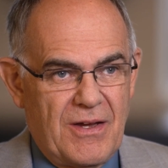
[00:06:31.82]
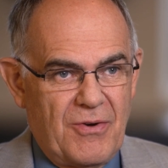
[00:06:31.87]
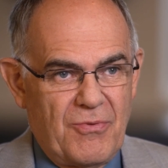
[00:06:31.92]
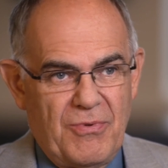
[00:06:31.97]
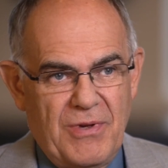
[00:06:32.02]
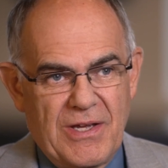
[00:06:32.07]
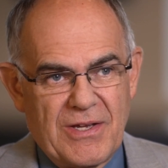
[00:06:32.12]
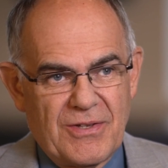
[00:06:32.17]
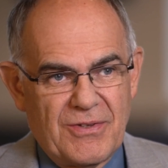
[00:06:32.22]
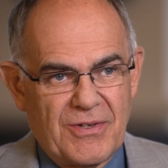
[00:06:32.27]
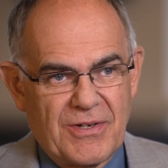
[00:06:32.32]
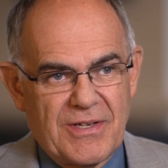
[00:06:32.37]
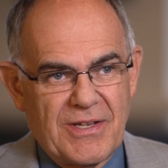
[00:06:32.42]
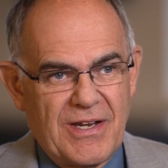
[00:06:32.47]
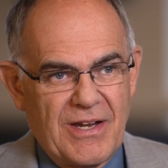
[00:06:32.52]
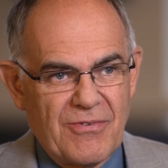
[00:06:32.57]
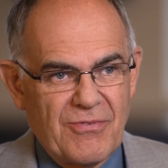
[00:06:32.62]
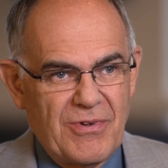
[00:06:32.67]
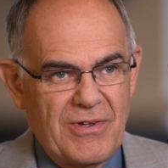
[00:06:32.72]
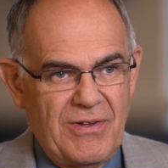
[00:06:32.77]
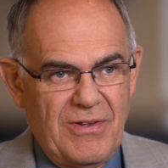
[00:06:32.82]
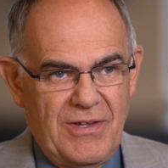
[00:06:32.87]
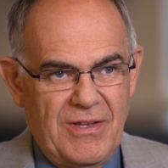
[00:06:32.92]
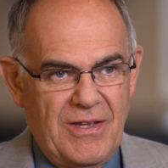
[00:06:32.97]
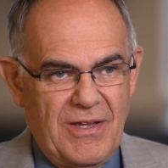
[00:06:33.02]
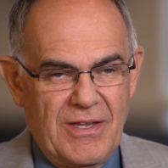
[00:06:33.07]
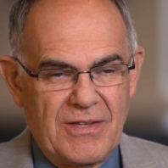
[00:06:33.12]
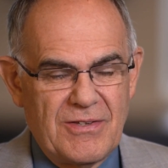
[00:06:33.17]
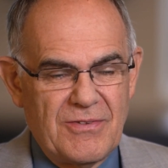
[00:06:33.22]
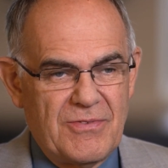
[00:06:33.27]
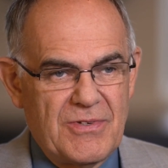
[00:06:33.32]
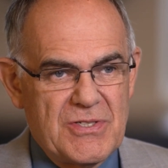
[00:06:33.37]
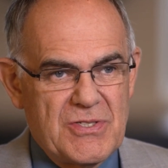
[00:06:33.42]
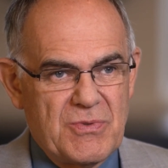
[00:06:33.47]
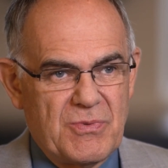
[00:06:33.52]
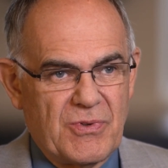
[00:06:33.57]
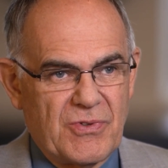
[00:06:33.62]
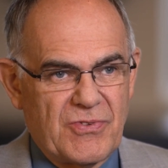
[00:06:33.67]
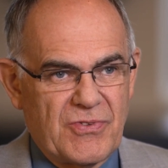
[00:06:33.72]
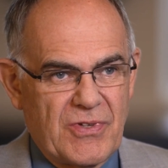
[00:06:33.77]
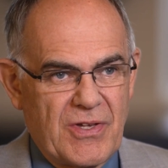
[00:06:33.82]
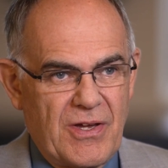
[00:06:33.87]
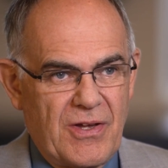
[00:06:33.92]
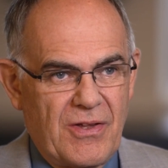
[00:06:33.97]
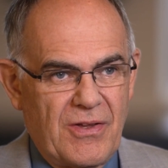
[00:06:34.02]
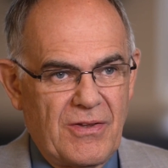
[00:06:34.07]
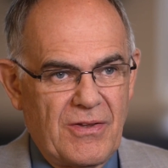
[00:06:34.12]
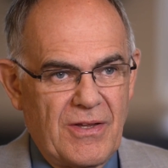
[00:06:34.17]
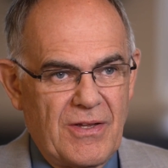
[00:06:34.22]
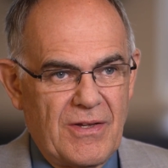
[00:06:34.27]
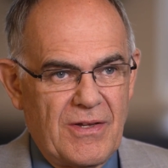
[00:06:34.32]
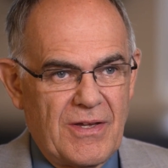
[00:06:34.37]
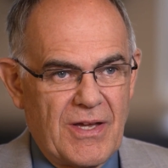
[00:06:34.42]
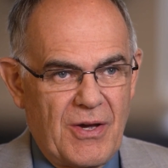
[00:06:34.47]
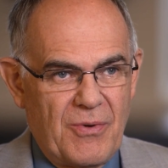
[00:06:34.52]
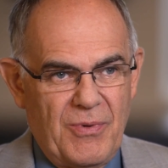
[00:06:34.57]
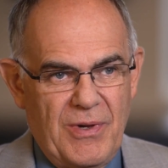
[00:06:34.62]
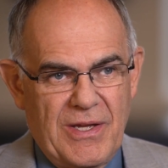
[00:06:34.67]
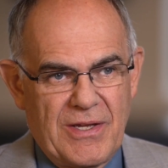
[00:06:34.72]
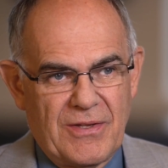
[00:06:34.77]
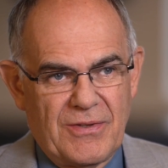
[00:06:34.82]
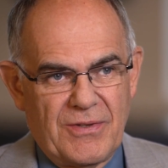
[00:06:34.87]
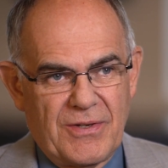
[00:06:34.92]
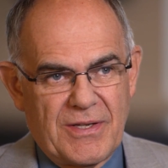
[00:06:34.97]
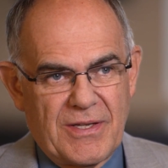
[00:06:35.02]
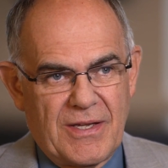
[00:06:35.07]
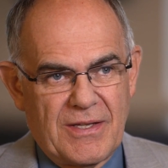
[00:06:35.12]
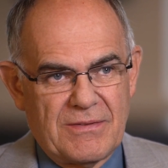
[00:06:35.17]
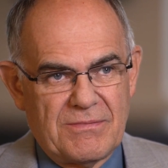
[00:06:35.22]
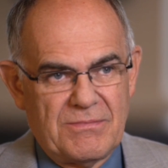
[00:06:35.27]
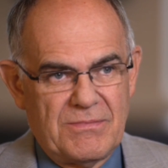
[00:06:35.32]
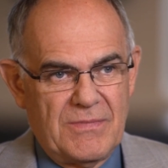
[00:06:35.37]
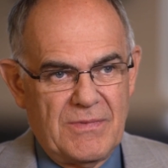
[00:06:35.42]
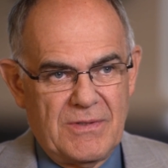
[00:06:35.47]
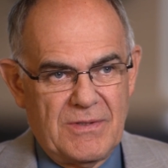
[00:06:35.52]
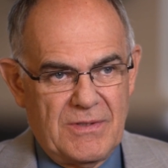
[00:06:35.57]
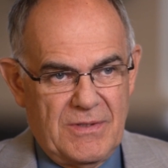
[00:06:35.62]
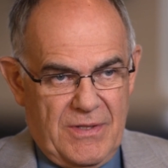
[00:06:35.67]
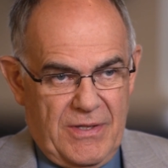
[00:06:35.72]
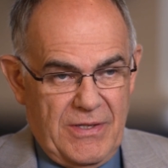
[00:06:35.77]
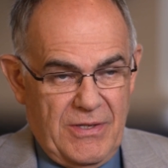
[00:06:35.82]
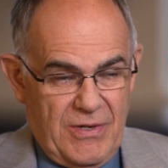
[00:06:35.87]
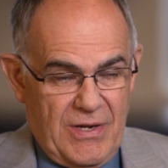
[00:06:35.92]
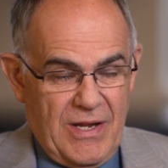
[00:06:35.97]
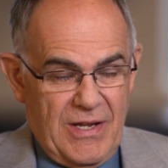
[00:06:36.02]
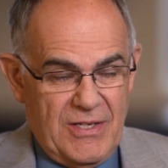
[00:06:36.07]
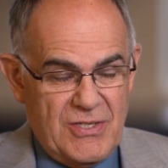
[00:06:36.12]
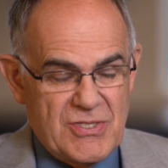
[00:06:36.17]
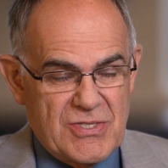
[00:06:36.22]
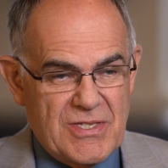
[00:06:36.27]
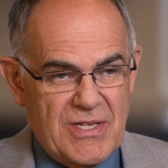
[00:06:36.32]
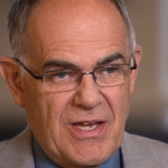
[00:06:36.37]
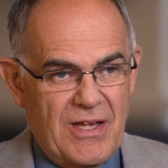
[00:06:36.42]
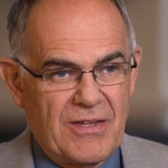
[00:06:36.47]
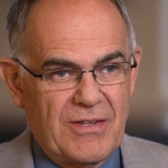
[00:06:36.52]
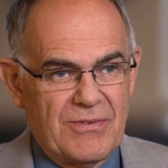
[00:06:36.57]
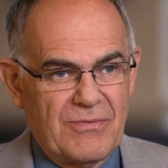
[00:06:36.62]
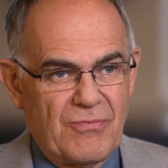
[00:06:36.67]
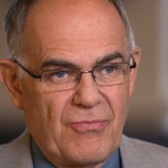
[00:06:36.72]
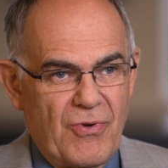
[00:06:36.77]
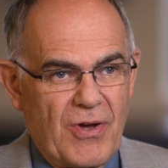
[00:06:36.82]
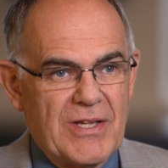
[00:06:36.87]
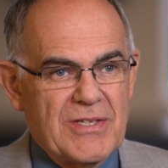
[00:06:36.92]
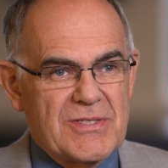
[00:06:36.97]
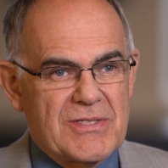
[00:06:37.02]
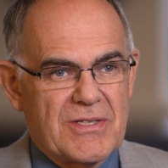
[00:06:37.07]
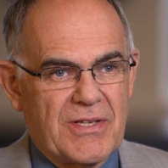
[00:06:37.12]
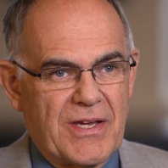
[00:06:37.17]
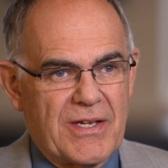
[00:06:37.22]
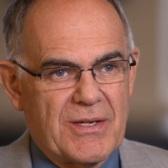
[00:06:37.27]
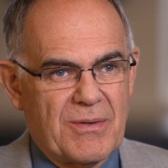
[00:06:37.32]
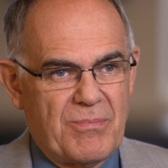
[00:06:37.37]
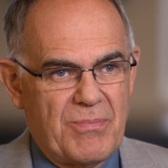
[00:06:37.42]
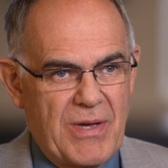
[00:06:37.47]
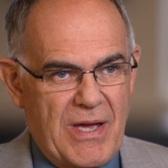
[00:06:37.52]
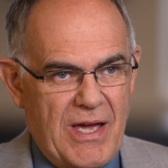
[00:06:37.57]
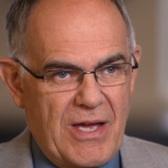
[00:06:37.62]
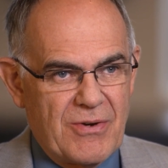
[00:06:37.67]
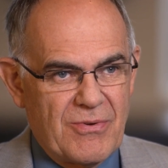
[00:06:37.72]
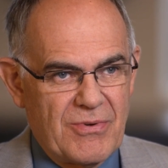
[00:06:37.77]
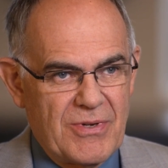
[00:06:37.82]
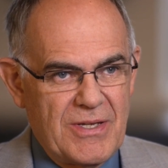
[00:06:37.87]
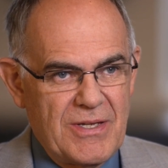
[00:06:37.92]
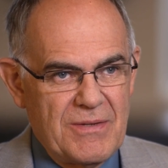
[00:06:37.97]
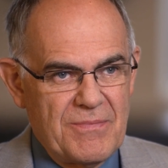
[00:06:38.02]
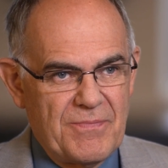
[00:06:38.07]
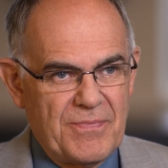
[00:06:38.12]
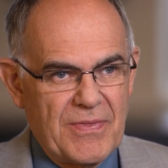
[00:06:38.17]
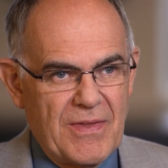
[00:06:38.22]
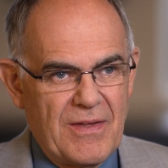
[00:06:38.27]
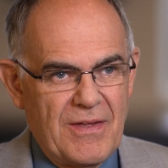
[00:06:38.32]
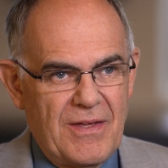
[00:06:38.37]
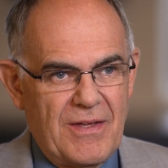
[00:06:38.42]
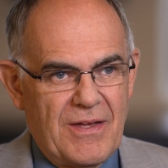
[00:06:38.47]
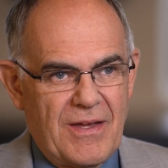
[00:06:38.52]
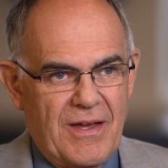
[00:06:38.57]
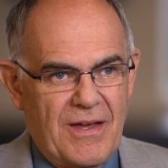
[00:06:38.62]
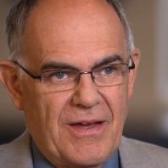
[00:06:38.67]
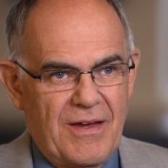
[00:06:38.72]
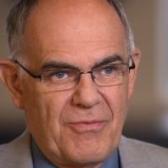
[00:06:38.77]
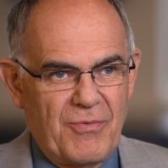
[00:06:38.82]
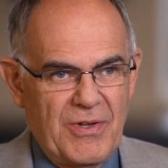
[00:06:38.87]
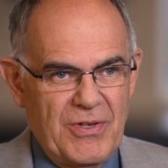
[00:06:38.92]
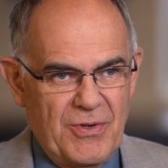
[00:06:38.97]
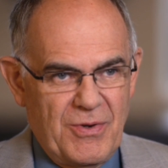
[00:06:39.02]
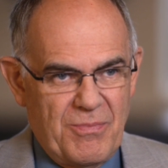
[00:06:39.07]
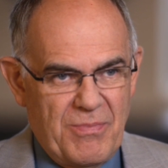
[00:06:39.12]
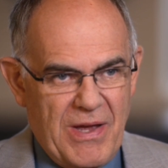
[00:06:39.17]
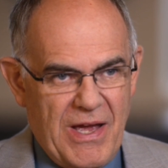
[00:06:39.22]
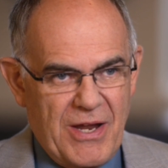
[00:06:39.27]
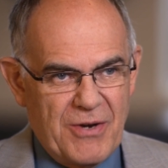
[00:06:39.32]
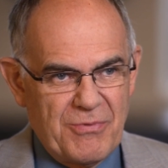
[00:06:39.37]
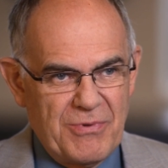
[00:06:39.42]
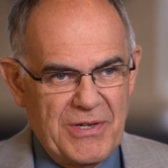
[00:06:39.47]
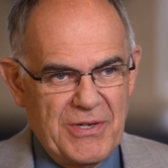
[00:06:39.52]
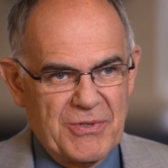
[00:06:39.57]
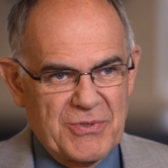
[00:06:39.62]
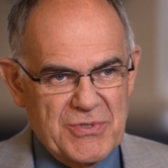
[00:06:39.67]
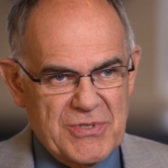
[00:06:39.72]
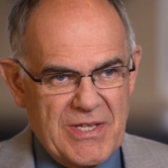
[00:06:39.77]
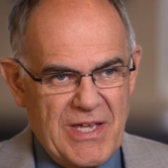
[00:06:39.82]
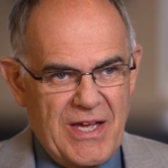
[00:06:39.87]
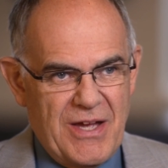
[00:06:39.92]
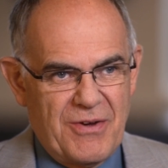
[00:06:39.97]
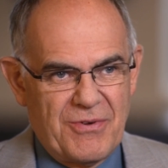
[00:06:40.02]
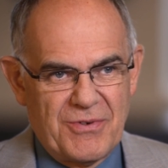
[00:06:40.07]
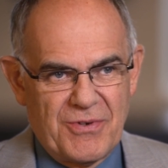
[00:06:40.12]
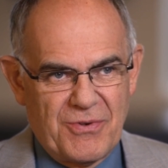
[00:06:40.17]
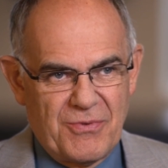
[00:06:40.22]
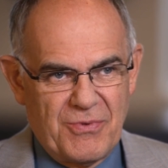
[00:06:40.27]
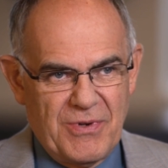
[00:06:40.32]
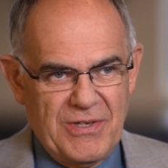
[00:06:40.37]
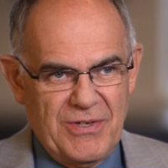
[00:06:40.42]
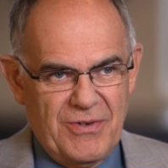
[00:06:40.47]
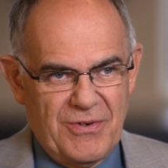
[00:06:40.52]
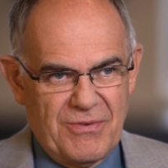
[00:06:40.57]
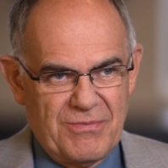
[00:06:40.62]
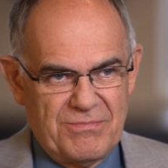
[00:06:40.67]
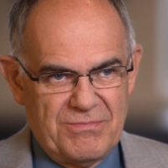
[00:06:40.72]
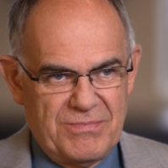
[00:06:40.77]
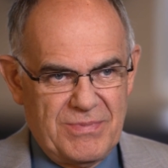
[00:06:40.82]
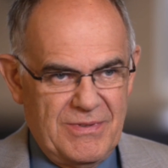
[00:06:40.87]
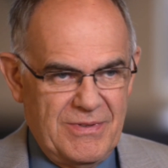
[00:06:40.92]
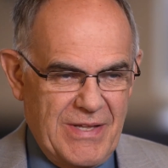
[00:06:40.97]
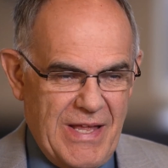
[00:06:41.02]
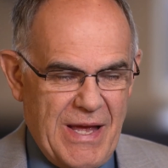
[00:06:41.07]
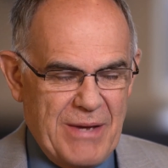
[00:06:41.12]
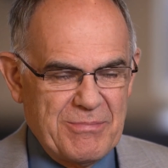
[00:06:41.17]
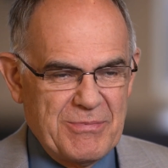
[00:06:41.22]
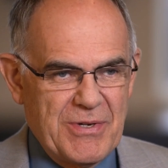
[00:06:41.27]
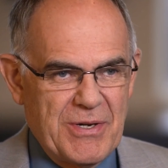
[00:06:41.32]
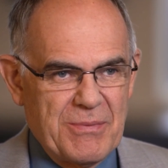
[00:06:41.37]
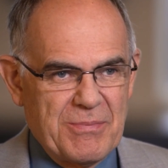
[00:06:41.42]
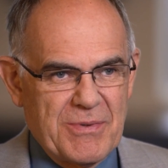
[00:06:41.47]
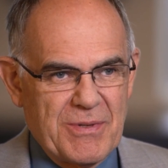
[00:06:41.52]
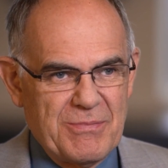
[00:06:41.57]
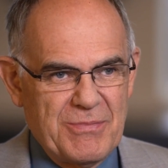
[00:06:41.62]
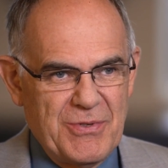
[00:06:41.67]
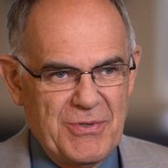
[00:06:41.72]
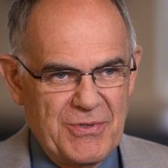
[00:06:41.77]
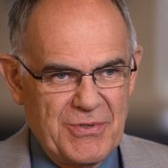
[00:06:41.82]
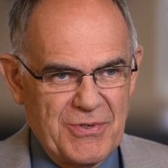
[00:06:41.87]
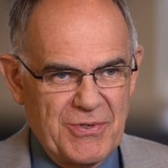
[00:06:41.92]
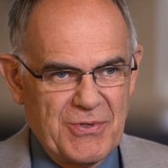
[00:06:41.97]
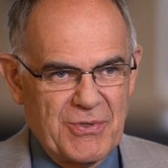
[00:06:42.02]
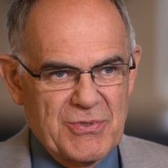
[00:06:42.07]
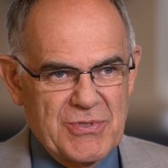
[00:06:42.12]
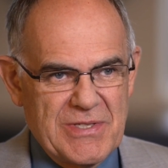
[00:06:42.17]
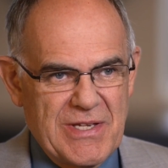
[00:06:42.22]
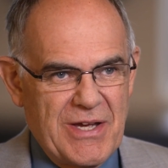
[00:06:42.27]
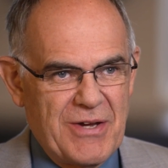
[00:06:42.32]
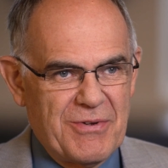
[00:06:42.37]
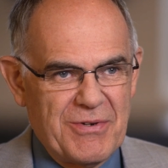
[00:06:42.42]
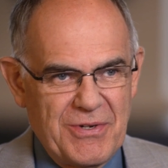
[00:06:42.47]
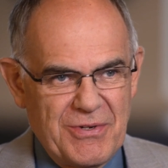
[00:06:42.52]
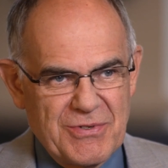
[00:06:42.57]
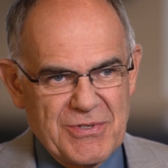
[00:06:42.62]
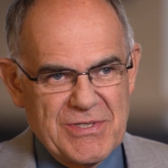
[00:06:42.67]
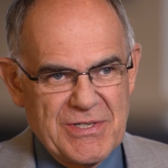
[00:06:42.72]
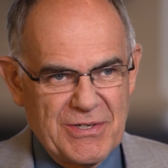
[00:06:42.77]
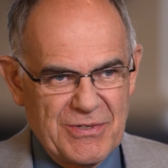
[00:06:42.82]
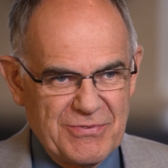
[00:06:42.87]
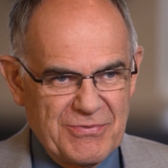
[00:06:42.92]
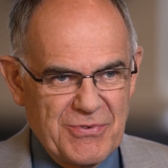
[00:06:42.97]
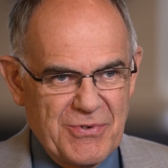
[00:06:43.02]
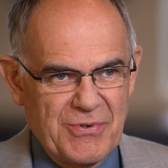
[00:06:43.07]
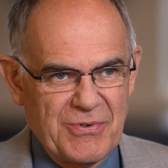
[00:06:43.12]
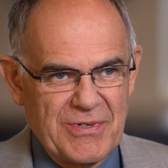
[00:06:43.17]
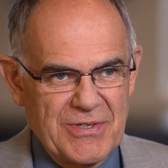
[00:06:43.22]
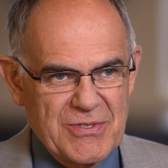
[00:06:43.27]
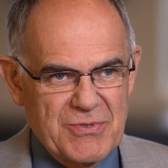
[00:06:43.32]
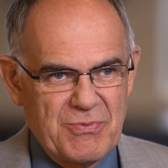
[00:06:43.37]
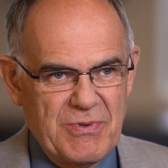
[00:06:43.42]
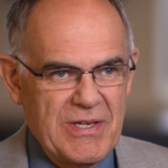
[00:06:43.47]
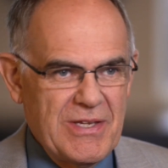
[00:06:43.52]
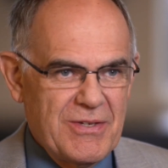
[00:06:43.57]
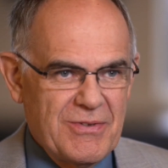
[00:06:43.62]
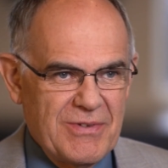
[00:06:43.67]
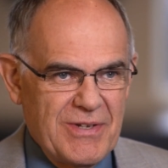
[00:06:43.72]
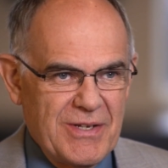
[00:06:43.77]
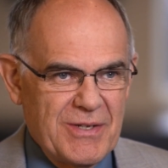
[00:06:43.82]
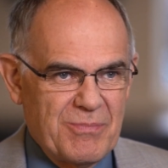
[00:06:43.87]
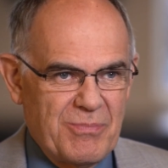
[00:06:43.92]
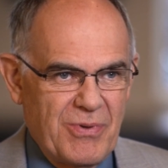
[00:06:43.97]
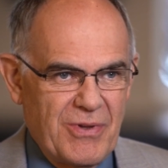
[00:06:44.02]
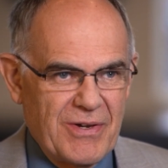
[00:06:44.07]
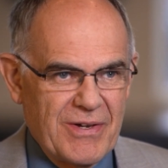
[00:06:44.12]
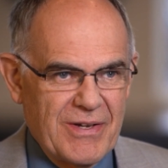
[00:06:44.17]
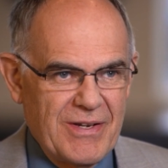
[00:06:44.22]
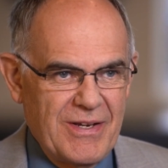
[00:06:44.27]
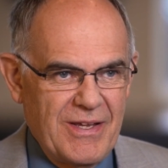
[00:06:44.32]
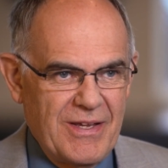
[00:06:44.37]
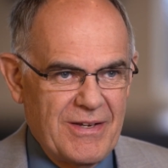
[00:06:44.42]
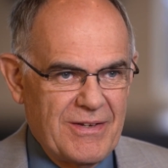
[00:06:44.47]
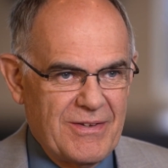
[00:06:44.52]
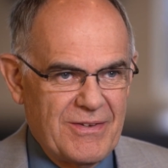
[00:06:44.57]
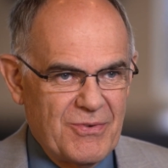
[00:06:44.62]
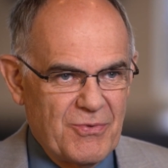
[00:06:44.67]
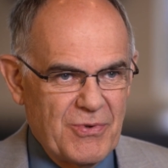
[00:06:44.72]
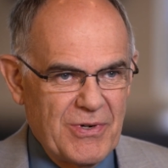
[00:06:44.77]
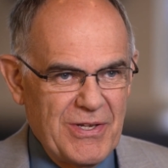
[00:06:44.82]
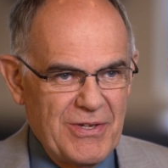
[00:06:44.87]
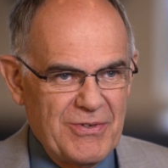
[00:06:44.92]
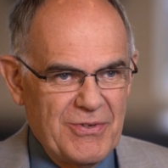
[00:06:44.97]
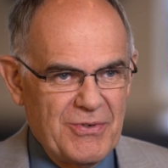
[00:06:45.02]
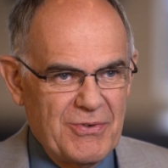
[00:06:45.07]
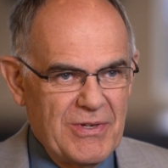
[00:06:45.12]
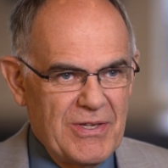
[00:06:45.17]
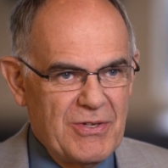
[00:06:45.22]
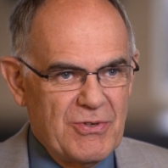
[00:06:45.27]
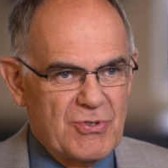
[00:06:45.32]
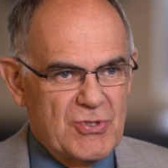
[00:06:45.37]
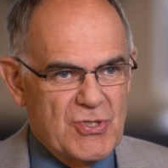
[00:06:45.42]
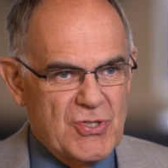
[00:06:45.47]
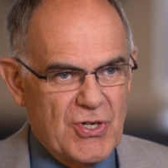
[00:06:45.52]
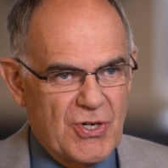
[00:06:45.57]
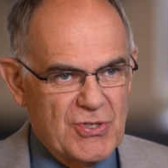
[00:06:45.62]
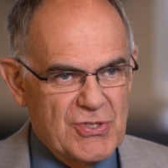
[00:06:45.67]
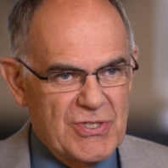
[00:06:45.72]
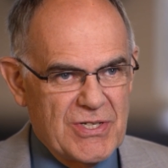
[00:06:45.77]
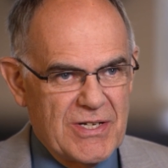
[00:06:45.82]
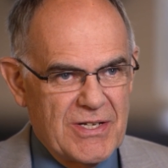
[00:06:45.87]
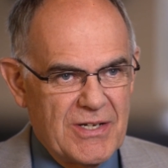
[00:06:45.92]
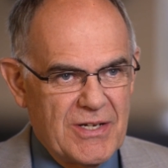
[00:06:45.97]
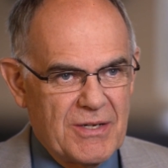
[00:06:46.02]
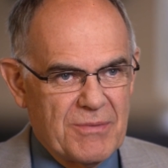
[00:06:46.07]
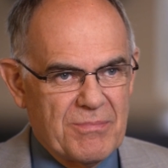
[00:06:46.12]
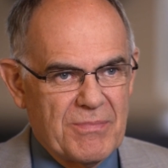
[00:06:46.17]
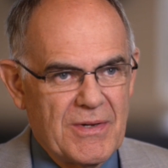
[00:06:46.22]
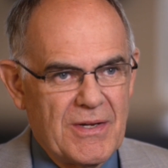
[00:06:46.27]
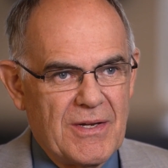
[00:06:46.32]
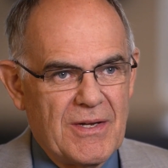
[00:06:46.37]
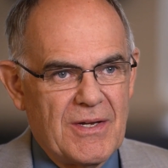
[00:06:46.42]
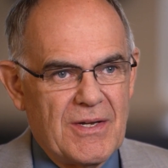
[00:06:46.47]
We can look at every individual cell, and we can look at each cell runs like a battery. When your battery goes down, or when your laptop computer goes down, or your cell phone is weak, you need to plug it in. What are you doing? You're charging it up.